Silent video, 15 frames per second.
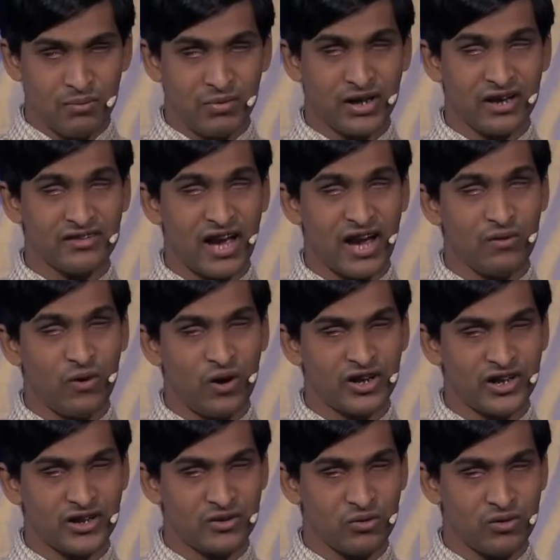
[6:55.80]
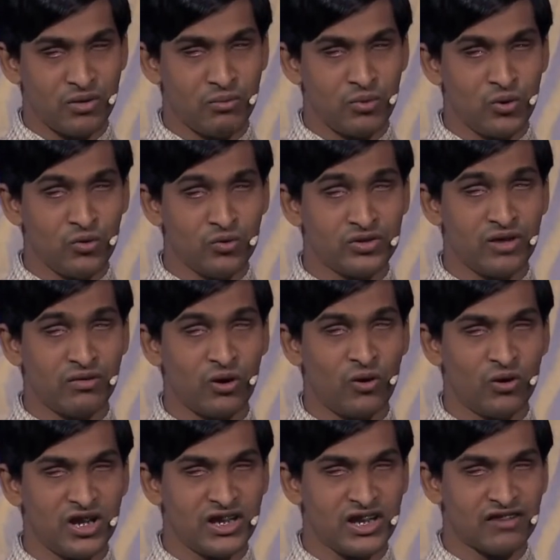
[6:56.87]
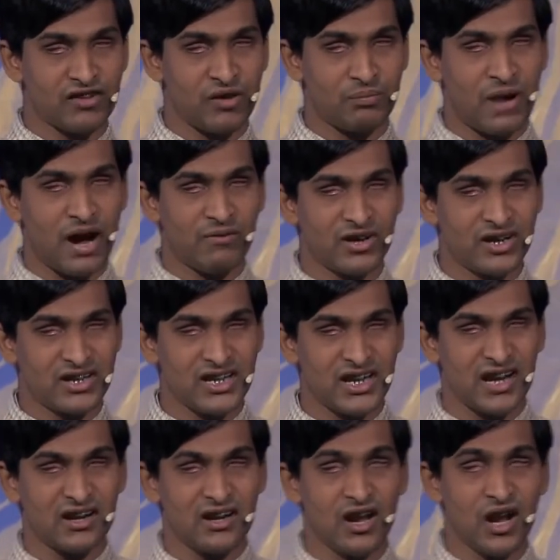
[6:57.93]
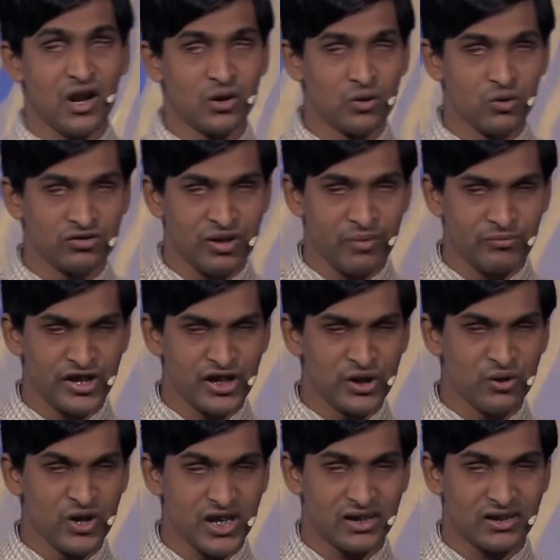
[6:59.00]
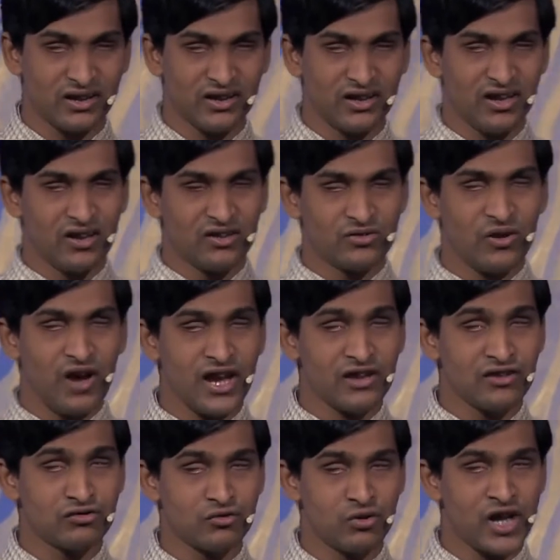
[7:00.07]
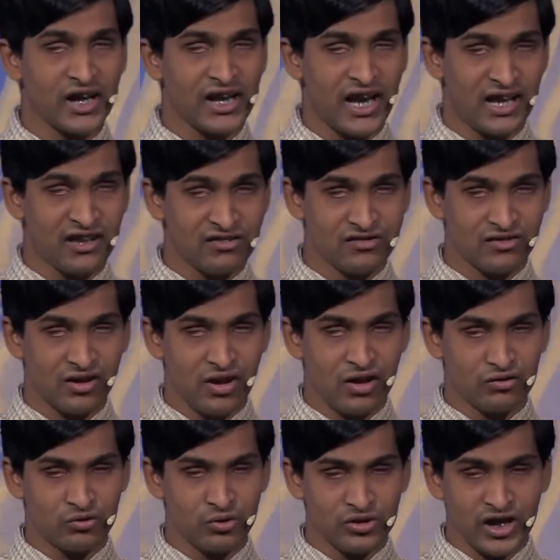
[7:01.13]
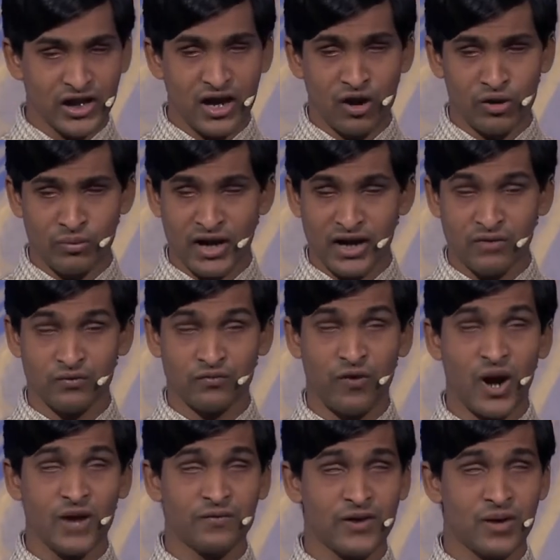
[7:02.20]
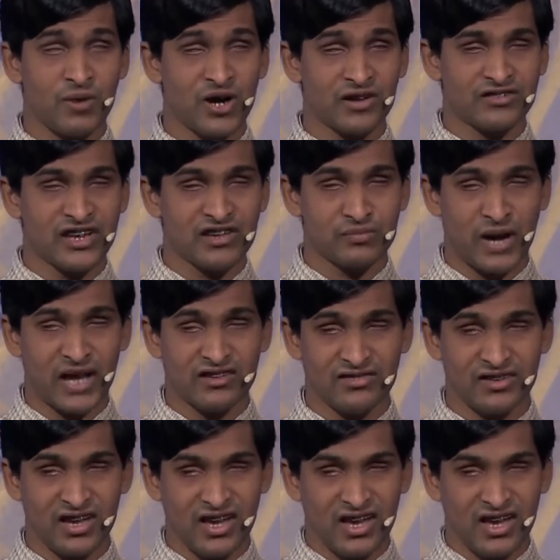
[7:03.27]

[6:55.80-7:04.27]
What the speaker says: Because I wanted to remove the loneliness of poverty and do something unique. So I stood against, sued the government, fought for about 6 months.